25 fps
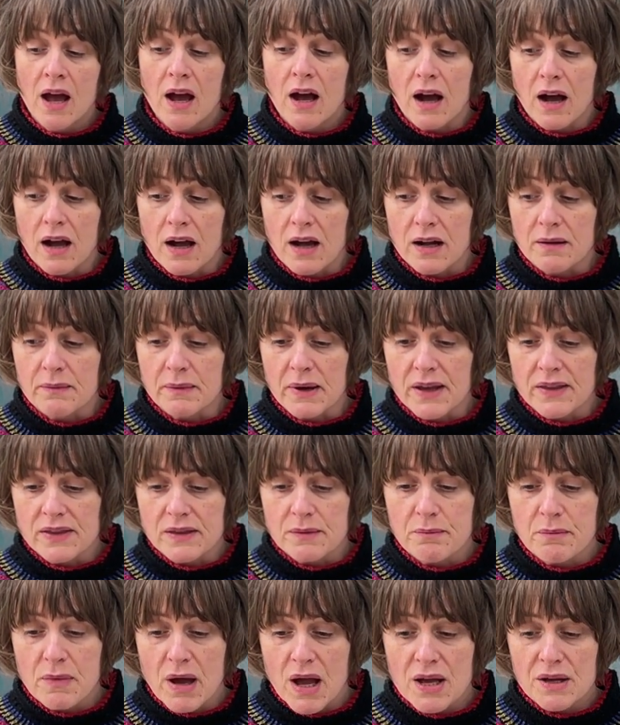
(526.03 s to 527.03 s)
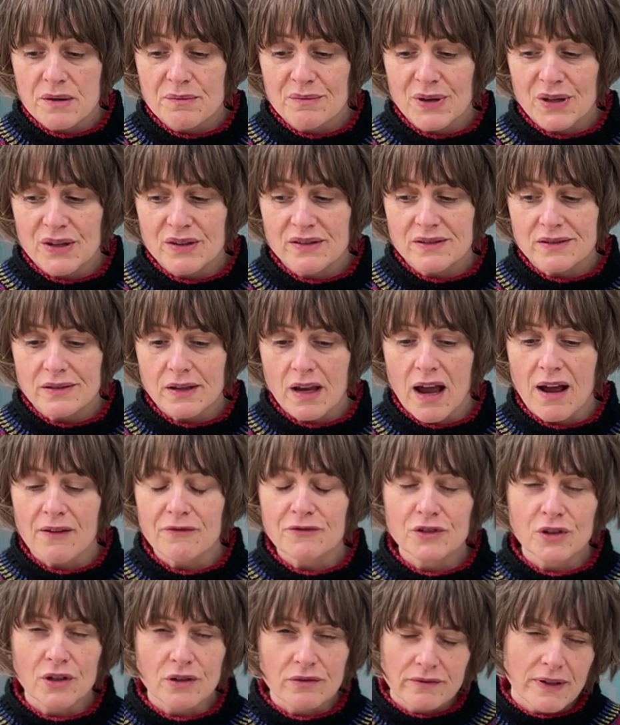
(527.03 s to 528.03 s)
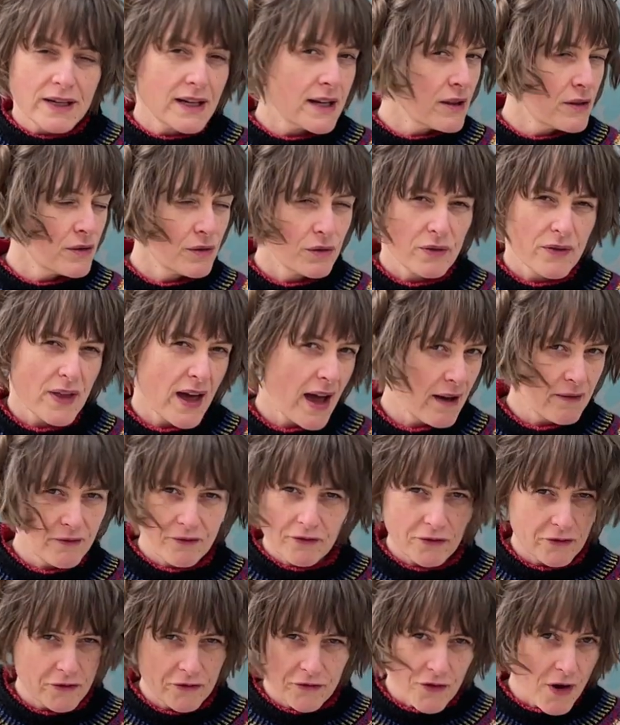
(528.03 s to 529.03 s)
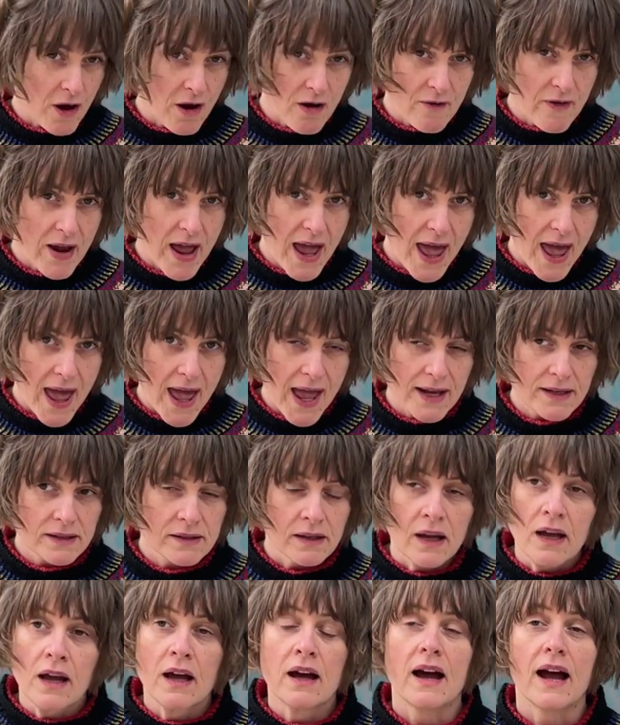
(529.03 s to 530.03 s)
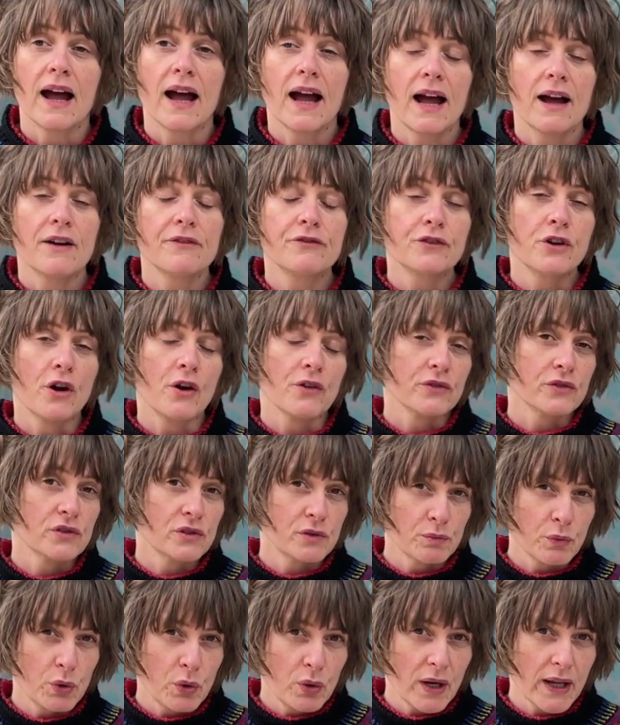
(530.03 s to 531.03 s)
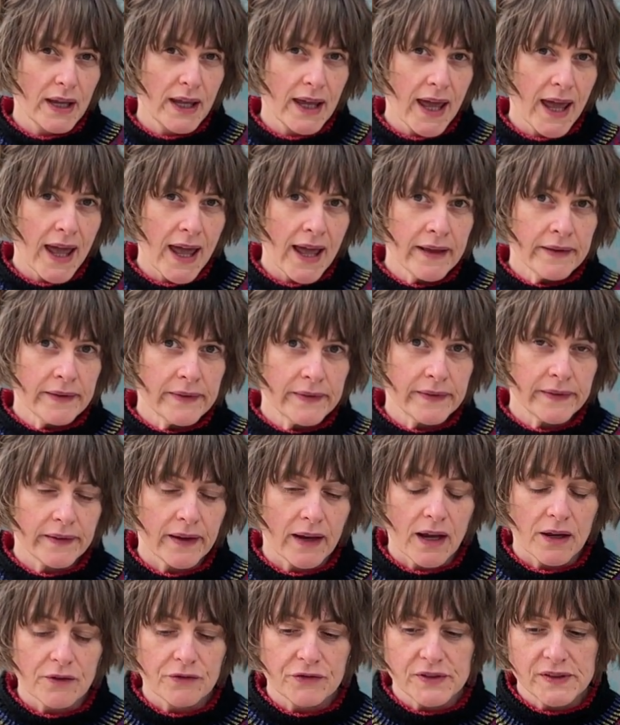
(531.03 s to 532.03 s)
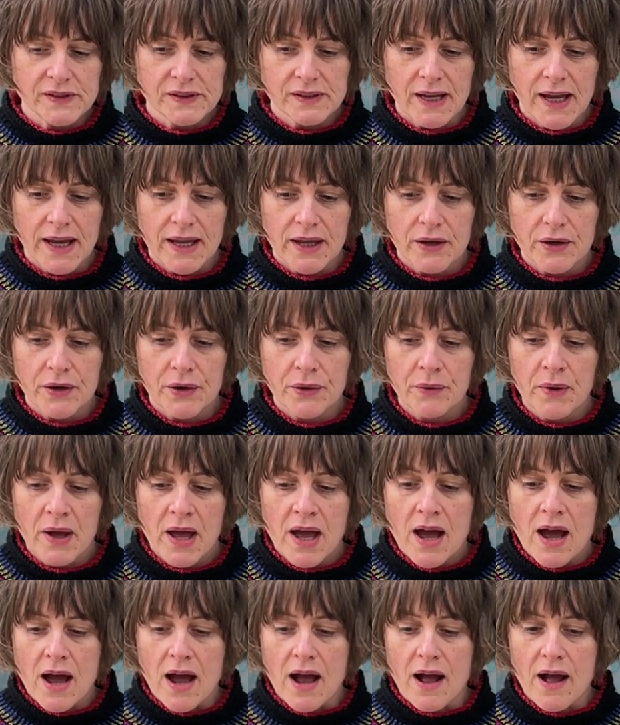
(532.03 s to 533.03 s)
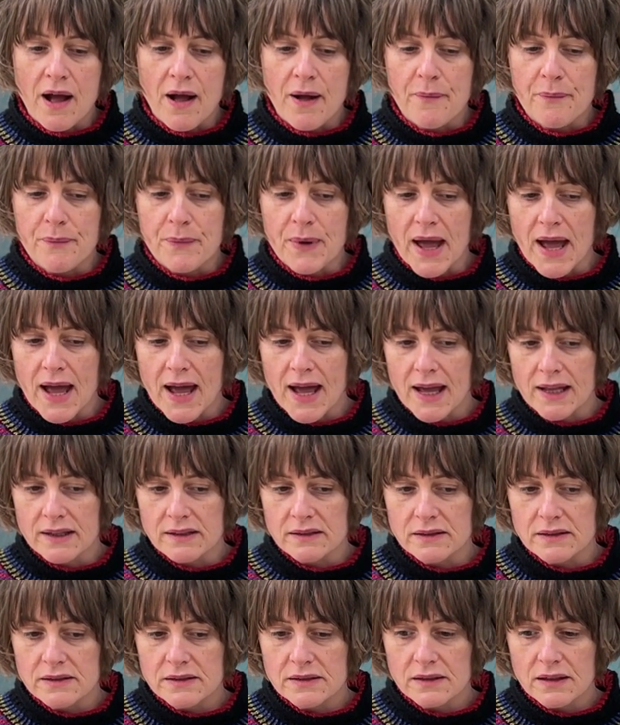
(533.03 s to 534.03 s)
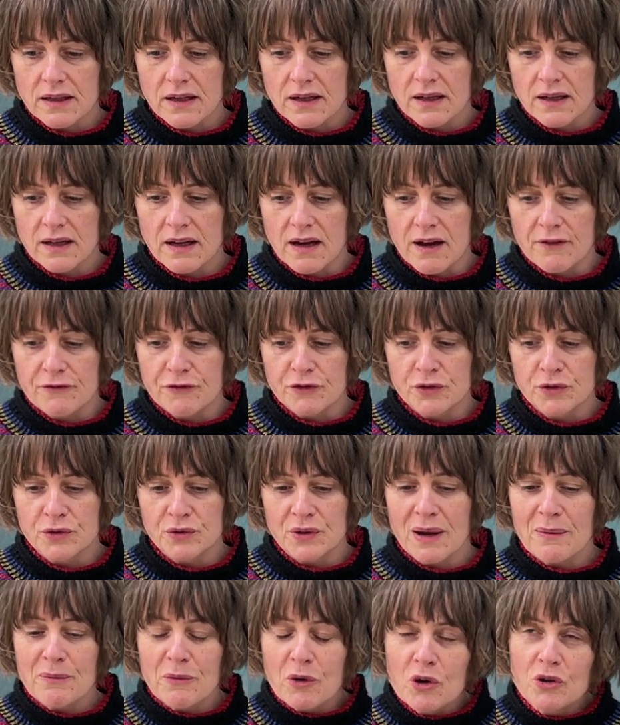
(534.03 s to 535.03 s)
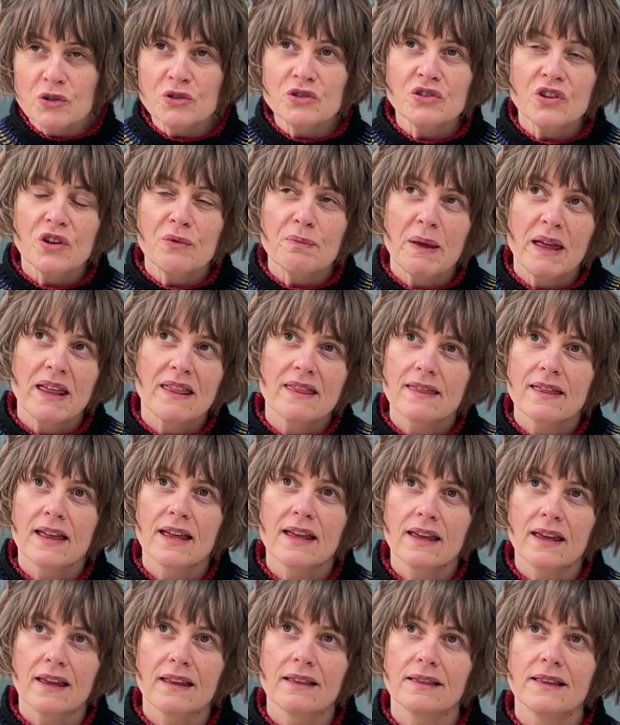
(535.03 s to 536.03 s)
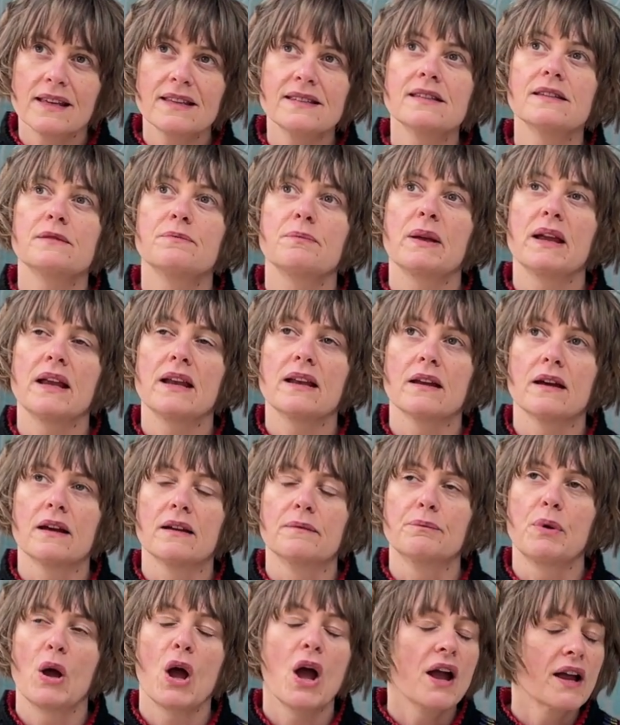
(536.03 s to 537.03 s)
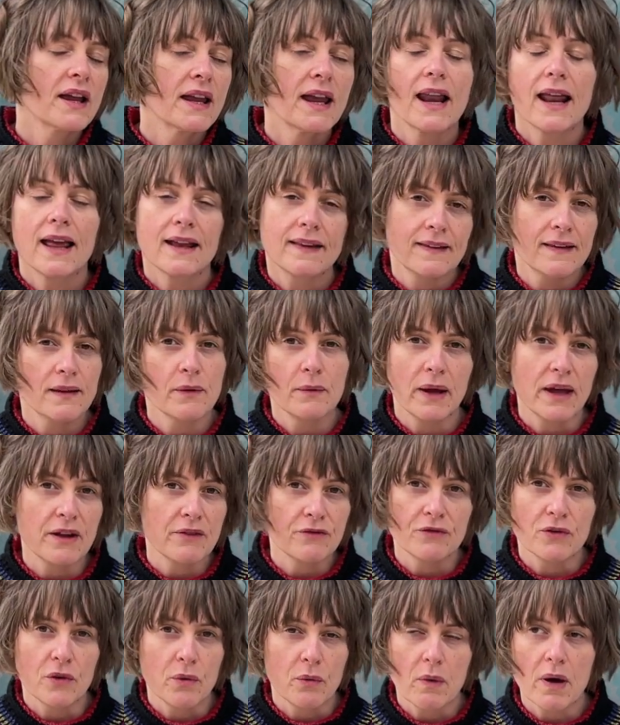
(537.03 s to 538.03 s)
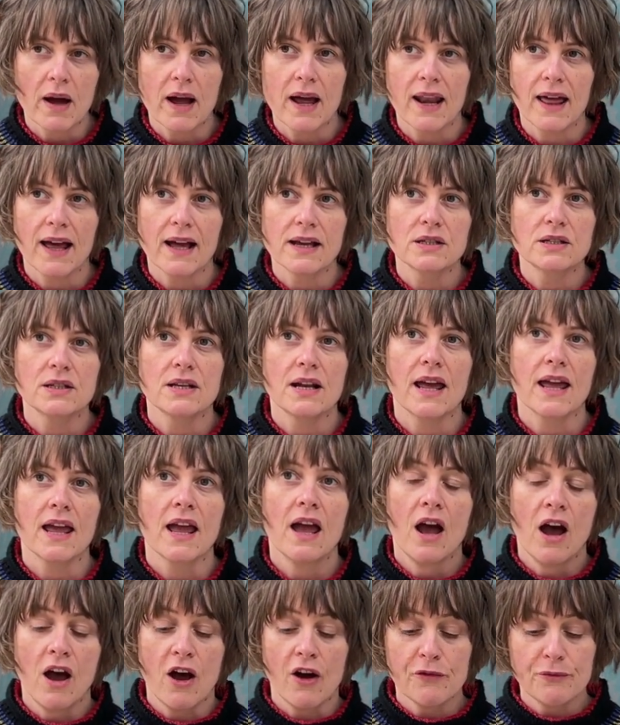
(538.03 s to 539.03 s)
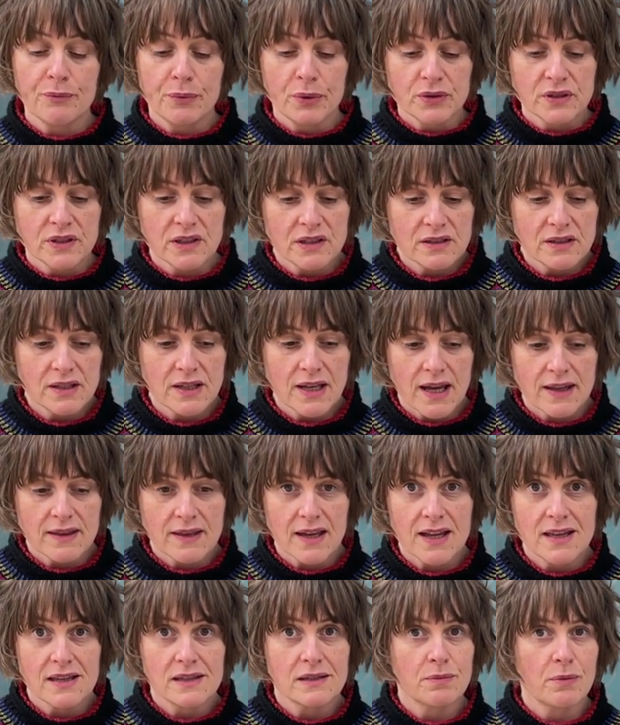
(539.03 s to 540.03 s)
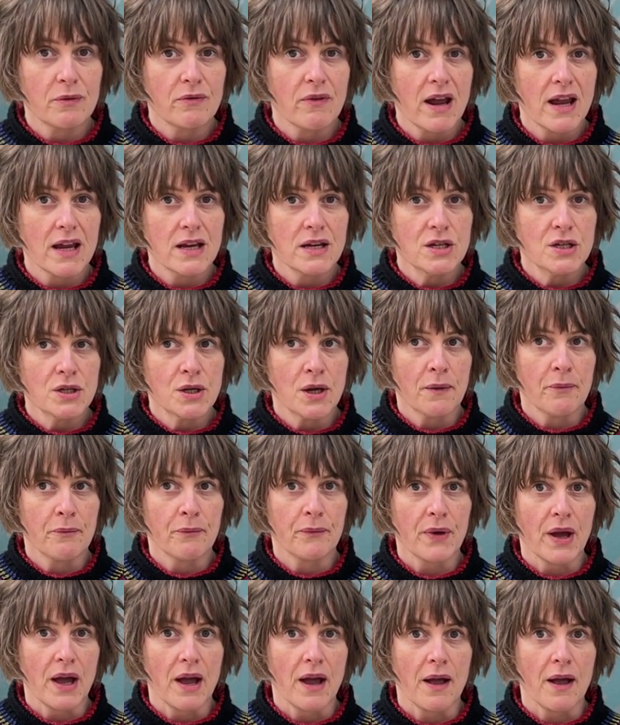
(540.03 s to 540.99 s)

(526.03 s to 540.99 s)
At the moment, I've not really thought that far ahead. I have got the smaller kits for sale, and I'm also been thinking, this has been percolating away for a while actually, of putting together inspiration